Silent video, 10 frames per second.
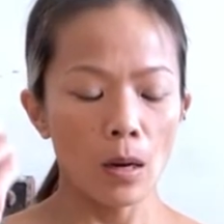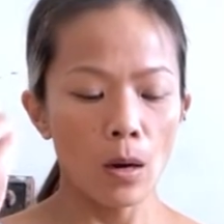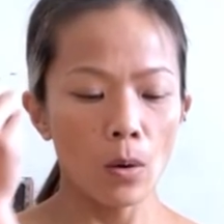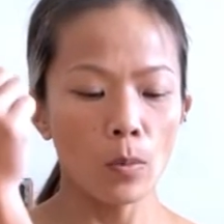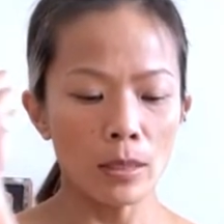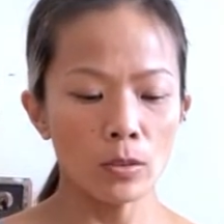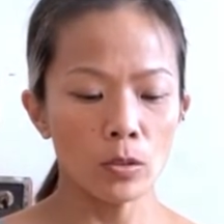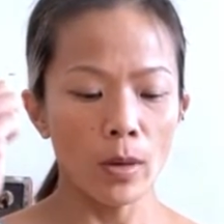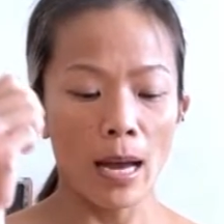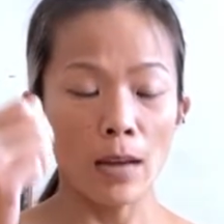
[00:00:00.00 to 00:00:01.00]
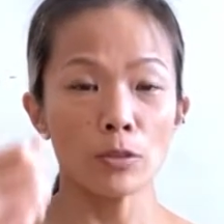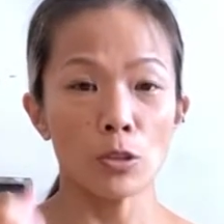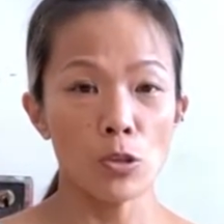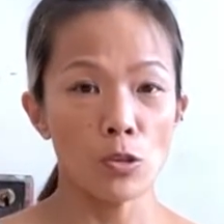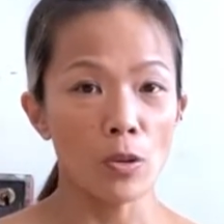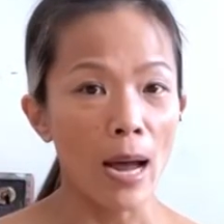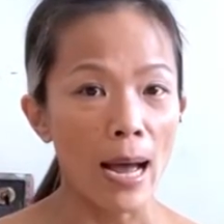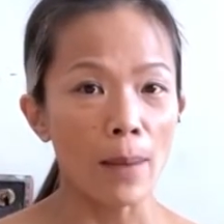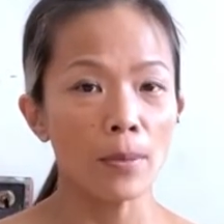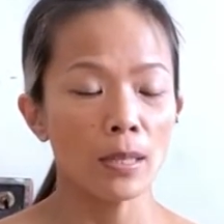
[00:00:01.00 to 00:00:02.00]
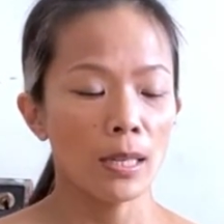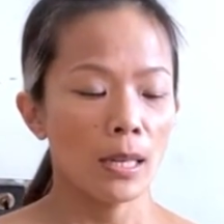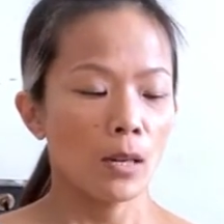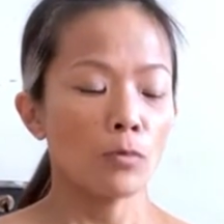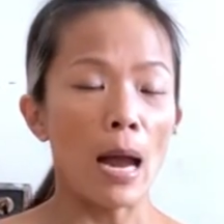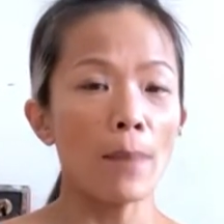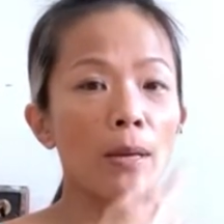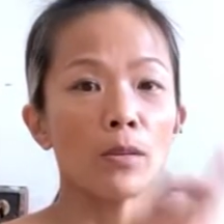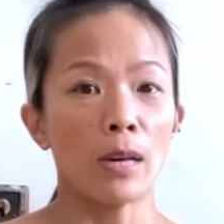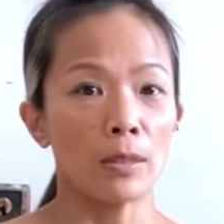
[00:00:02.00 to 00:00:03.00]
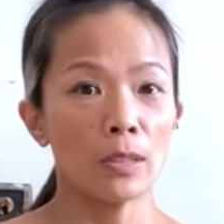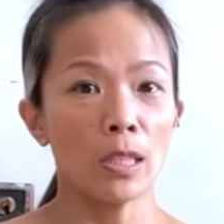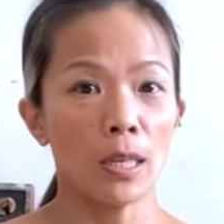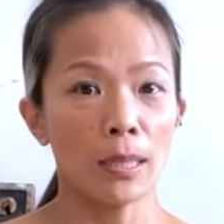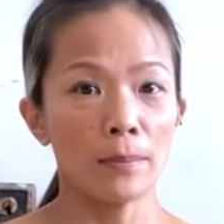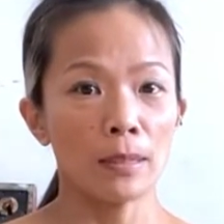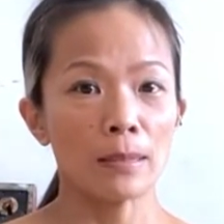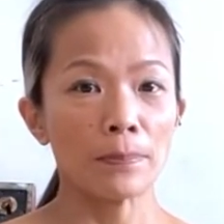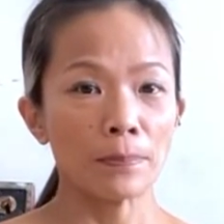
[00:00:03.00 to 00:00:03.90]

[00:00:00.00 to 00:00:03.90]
once you have the strap wrapping around the arms,